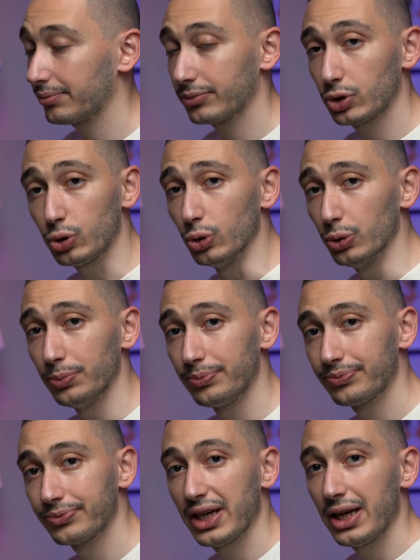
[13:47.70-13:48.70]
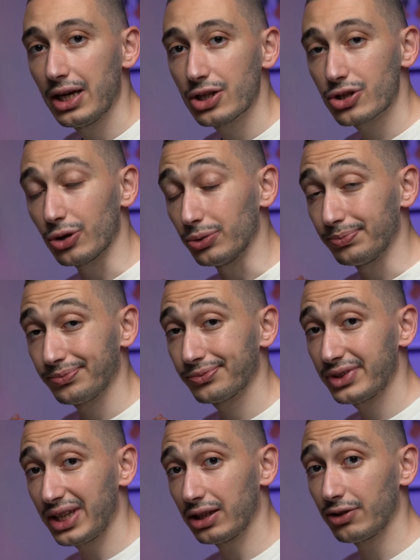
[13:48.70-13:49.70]
cool. So
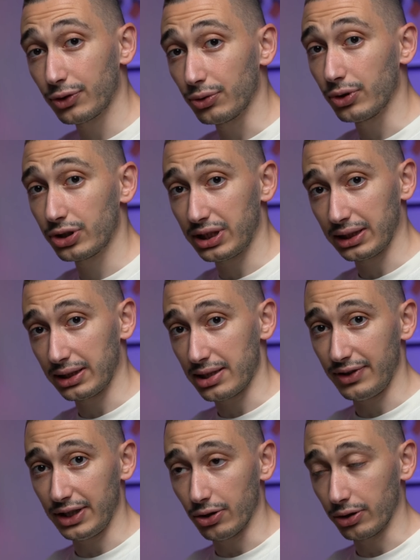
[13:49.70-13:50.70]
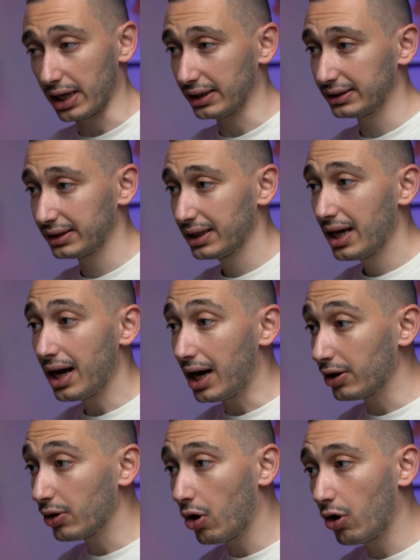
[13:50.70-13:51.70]
thank you for watching this video, guys. I
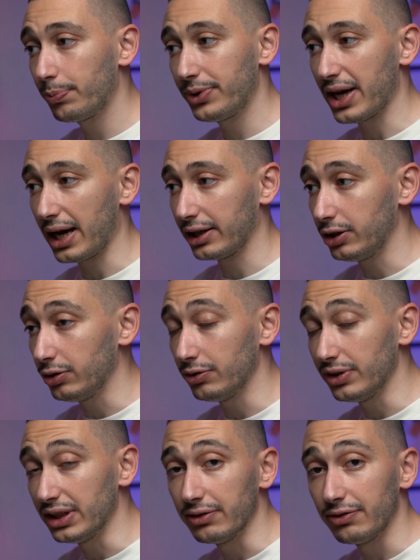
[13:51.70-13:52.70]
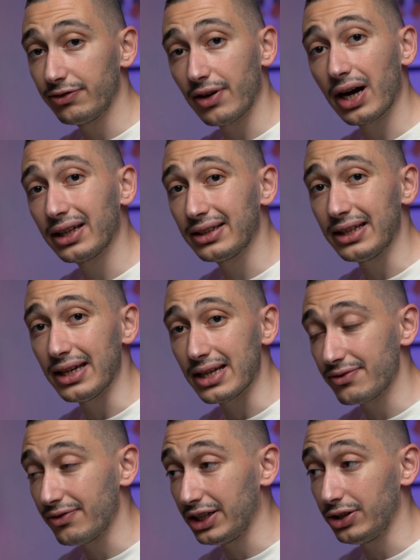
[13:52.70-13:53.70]
hope that you will find this
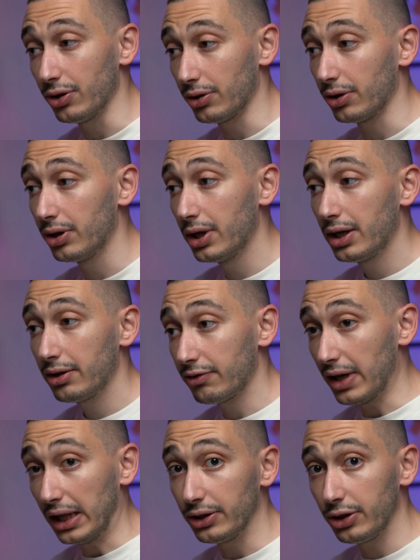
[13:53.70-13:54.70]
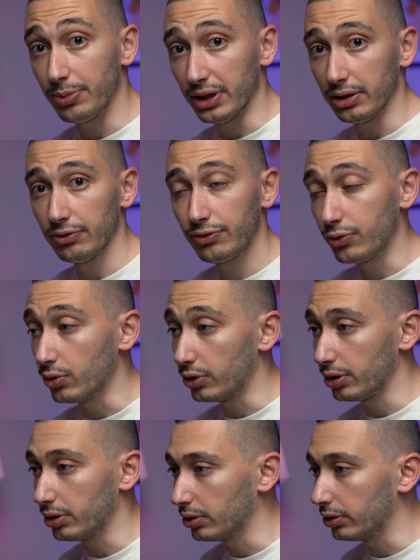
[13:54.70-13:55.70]
video valuable for
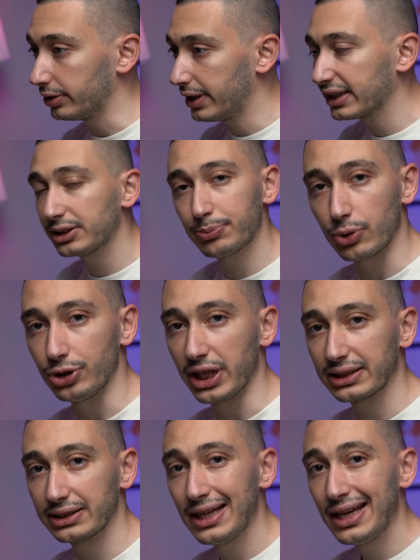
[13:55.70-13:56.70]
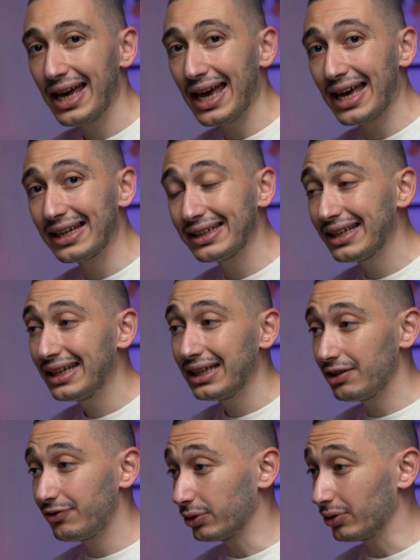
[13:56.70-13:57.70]
your next projects. And if
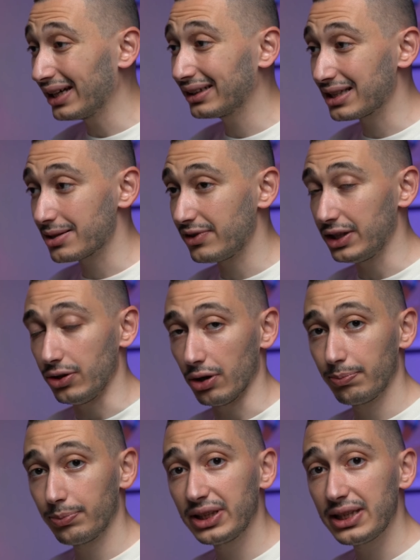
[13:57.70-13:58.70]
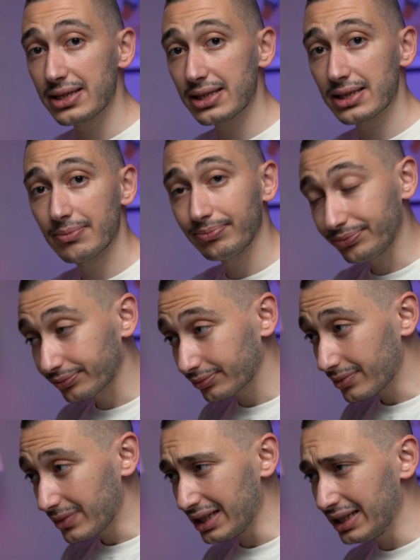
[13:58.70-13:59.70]
you like this video, please
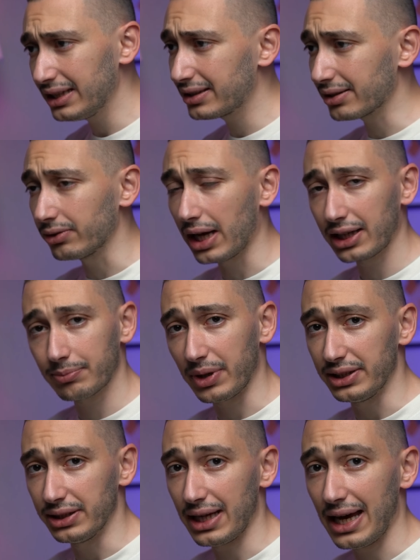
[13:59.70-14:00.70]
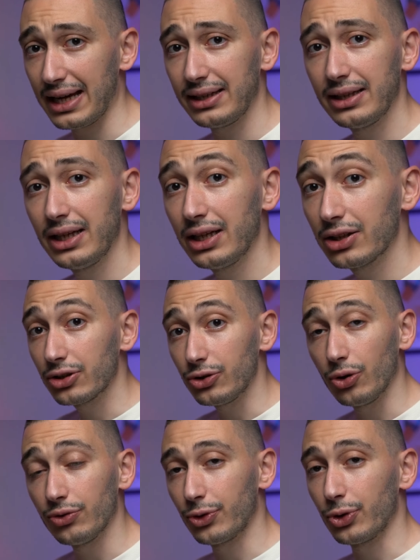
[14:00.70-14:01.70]
hit the like button and don't
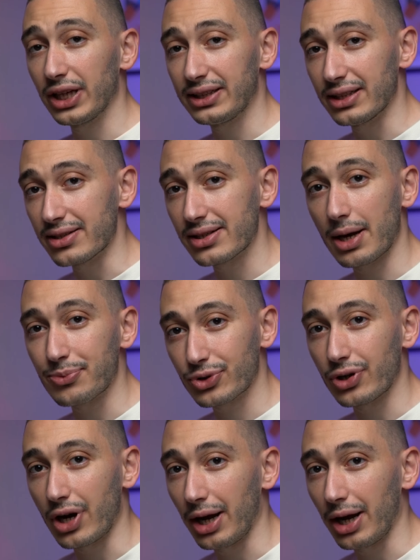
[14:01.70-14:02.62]
forget to subscribe